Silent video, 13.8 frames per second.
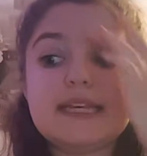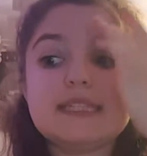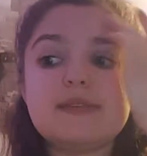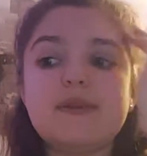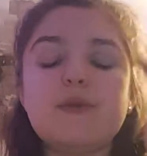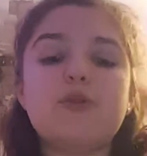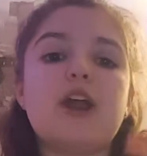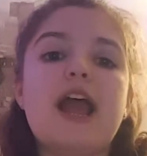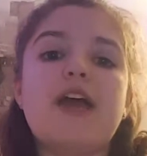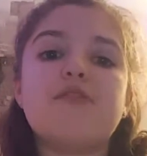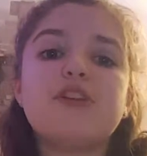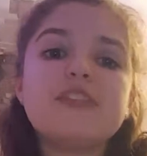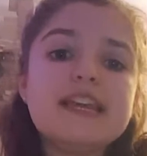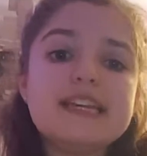something where
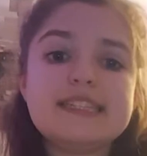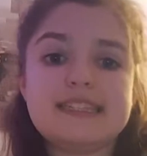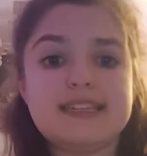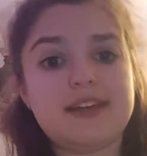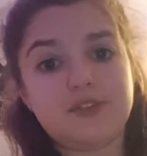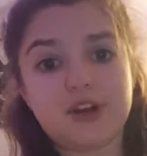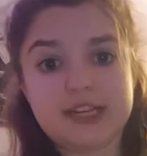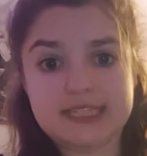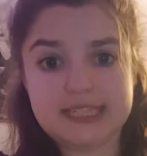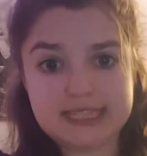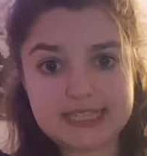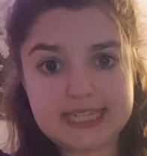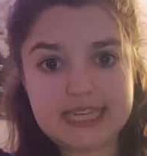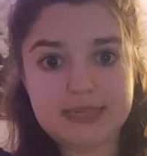everything is never as it
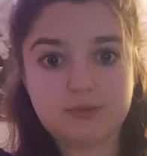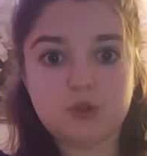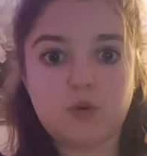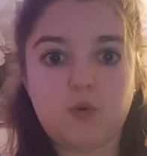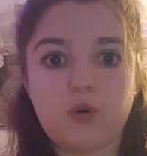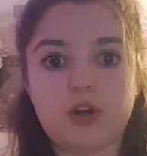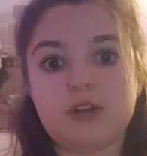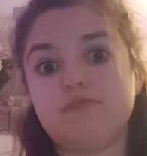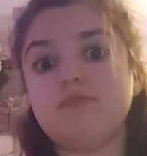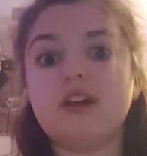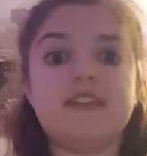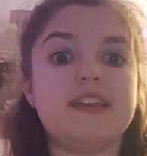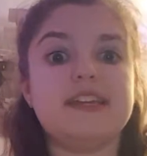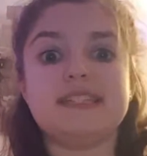seems, or
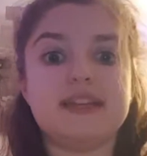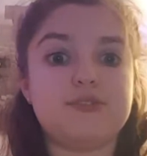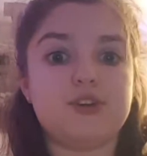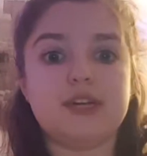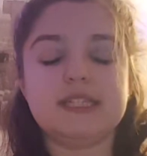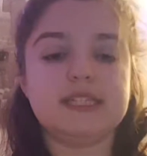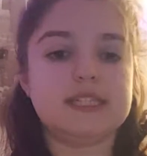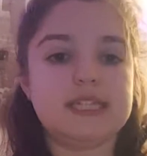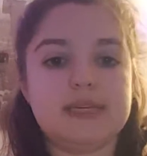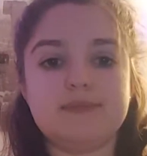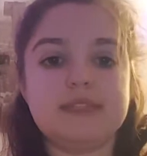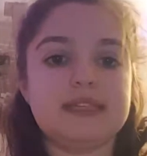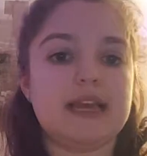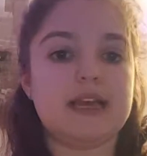nothing is ever as it
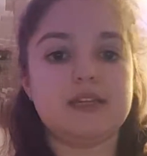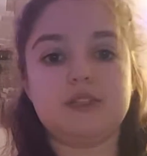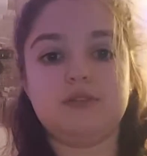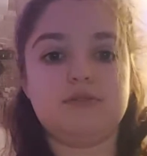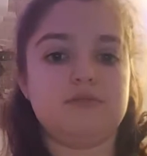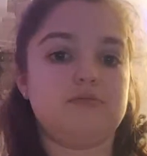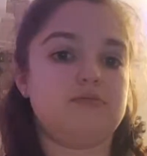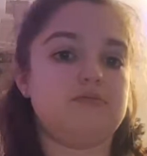seems, as